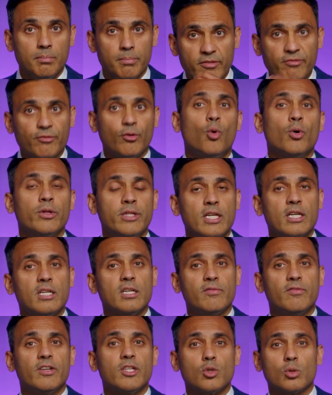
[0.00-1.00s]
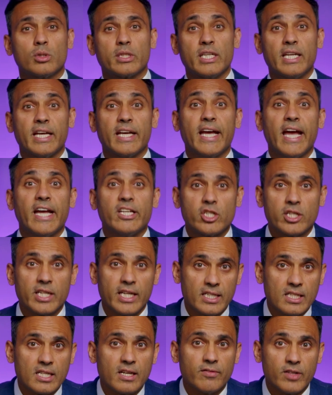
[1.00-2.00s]
before the individual can engage in
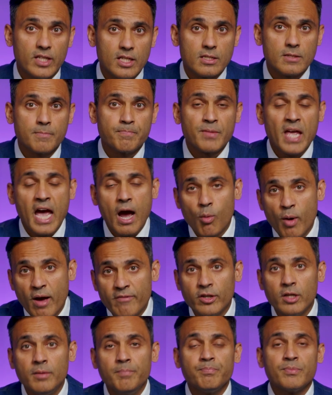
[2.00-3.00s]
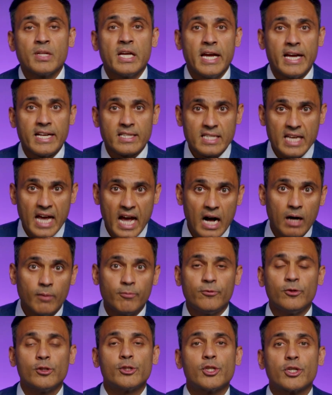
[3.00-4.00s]
activities. However, it's
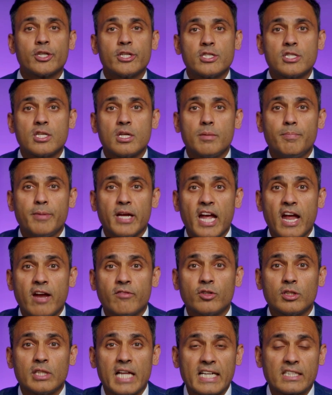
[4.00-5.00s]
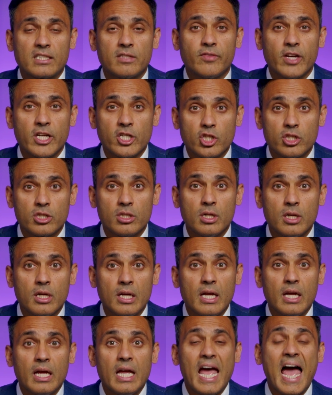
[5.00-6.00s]
helpful to consider behavioral activation
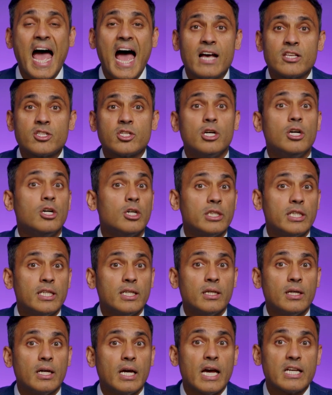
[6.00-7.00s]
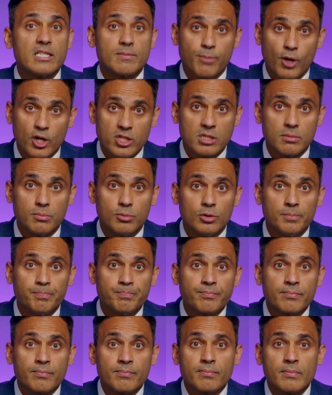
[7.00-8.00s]
as early as possible.
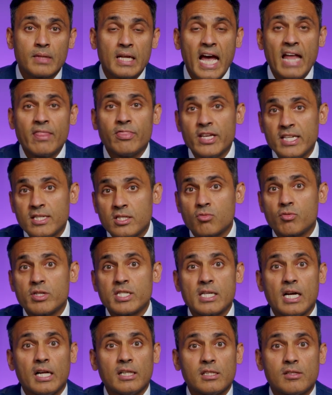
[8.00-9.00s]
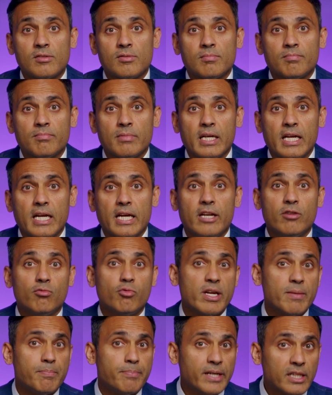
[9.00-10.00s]
And this results in
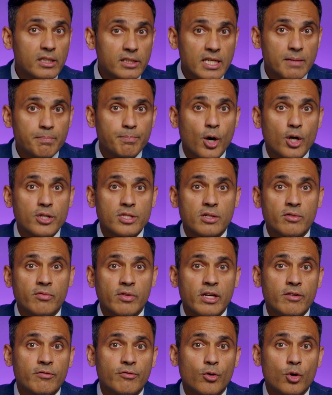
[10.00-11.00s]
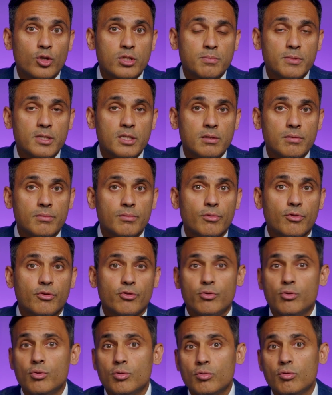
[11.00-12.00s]
rebuilding positive reinforcement
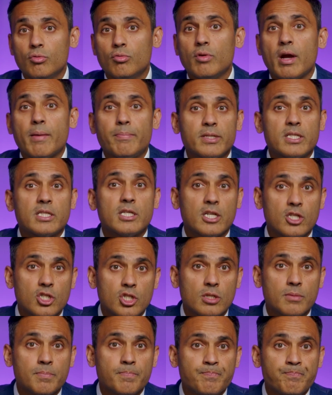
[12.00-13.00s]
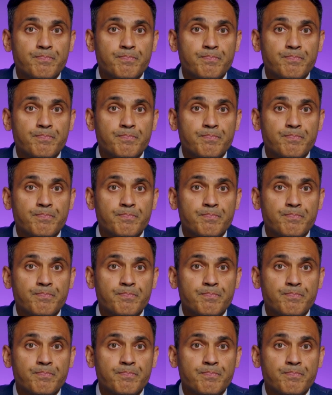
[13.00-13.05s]
through repetition.